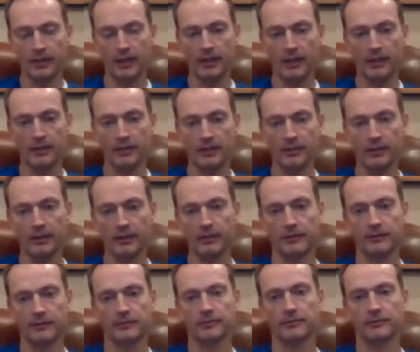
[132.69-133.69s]
kids
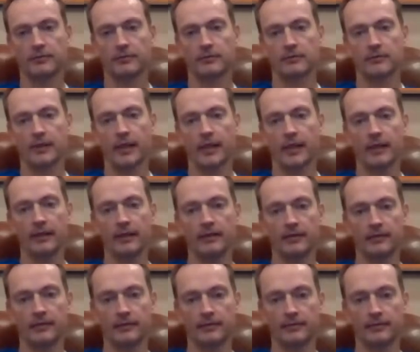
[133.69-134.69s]
so yeah mm-hmm.